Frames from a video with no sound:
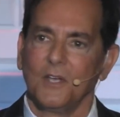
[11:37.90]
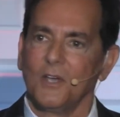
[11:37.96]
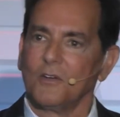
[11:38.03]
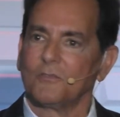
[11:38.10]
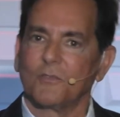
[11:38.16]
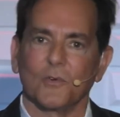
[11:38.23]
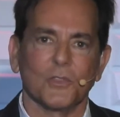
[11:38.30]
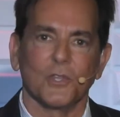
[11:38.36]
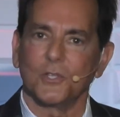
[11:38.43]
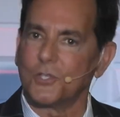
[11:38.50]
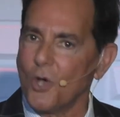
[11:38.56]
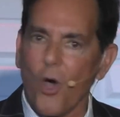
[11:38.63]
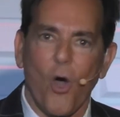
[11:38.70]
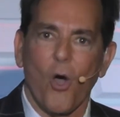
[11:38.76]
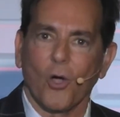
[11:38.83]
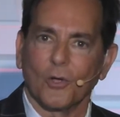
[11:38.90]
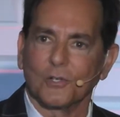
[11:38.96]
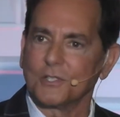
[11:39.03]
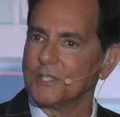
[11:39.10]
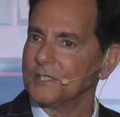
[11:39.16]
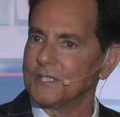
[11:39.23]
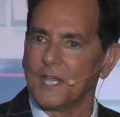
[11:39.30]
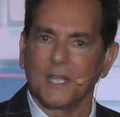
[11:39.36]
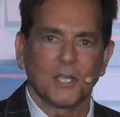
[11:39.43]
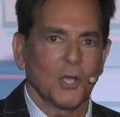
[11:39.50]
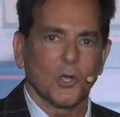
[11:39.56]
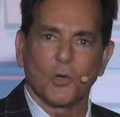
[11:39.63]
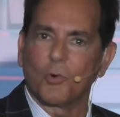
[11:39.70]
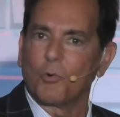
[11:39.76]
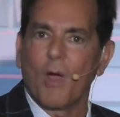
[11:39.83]
for the dog to take
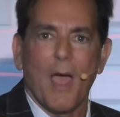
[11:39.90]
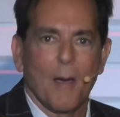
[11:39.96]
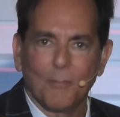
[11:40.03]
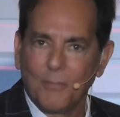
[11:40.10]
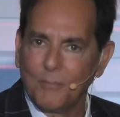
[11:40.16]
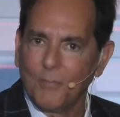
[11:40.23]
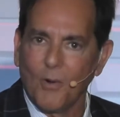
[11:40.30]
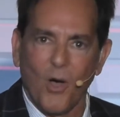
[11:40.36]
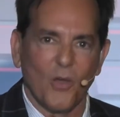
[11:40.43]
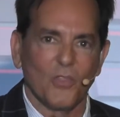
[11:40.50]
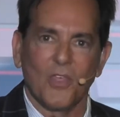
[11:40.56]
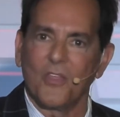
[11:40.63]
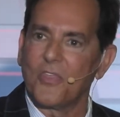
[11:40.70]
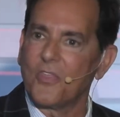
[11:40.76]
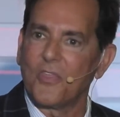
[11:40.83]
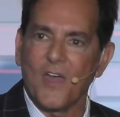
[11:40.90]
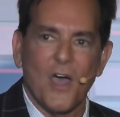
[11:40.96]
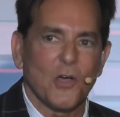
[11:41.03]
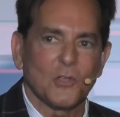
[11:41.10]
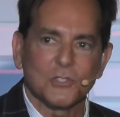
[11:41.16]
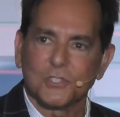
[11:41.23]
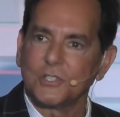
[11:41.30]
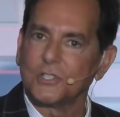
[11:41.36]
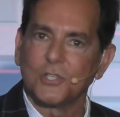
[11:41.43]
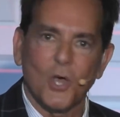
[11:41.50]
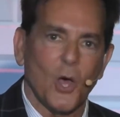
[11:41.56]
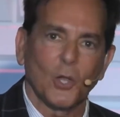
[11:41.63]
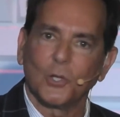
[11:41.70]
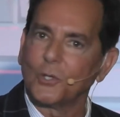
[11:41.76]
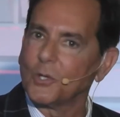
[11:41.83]
a crap on the
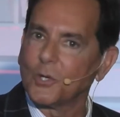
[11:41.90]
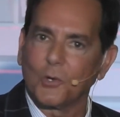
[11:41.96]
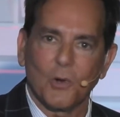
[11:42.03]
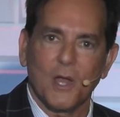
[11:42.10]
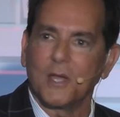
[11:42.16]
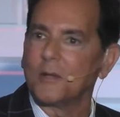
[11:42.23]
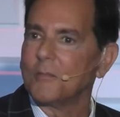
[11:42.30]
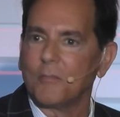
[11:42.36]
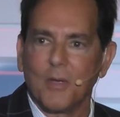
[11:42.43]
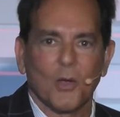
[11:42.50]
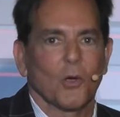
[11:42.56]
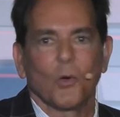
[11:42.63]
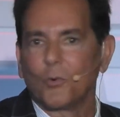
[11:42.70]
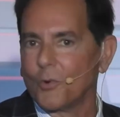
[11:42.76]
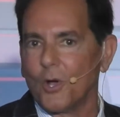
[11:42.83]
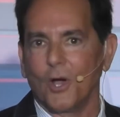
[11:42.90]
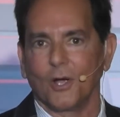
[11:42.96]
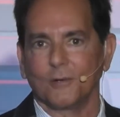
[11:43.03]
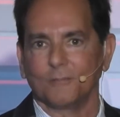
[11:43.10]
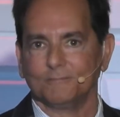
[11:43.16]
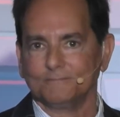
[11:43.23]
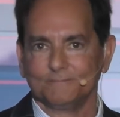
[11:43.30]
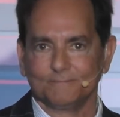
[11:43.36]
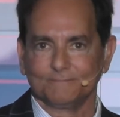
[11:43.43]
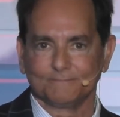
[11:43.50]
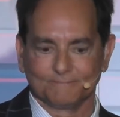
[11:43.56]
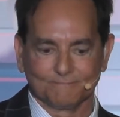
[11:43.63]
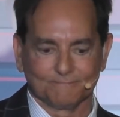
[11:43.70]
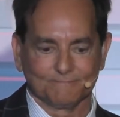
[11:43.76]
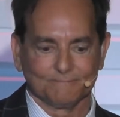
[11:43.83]
$1,000 Crate and Barrel rug.
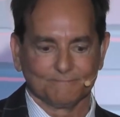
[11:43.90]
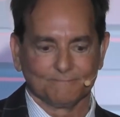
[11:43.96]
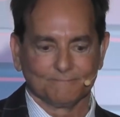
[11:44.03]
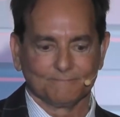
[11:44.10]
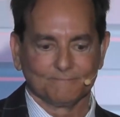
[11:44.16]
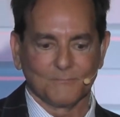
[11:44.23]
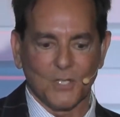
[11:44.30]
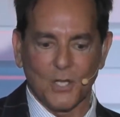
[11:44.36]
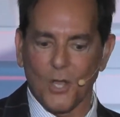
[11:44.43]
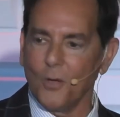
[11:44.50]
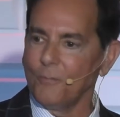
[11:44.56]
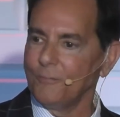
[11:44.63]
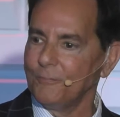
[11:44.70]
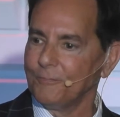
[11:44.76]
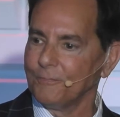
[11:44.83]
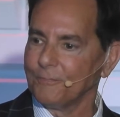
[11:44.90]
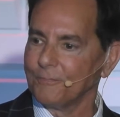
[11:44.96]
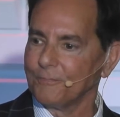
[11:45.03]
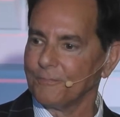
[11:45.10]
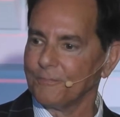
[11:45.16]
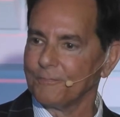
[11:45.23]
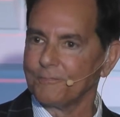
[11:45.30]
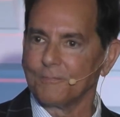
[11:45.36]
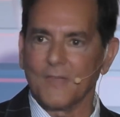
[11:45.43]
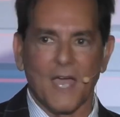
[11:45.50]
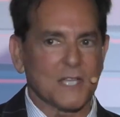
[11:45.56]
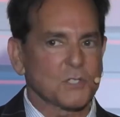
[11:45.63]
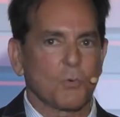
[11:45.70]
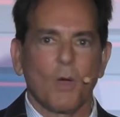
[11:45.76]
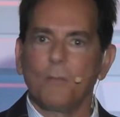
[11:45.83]
You know?
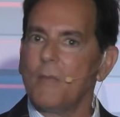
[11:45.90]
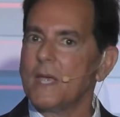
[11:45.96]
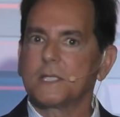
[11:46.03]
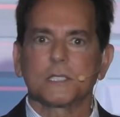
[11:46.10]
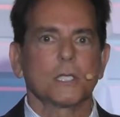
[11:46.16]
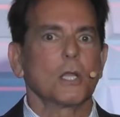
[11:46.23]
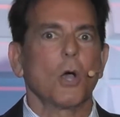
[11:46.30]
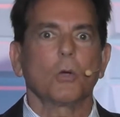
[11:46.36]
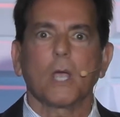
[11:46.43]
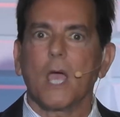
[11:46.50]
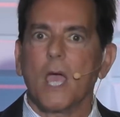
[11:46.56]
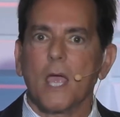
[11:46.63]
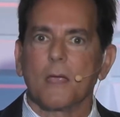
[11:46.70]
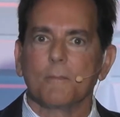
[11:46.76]
That's what makes it okay.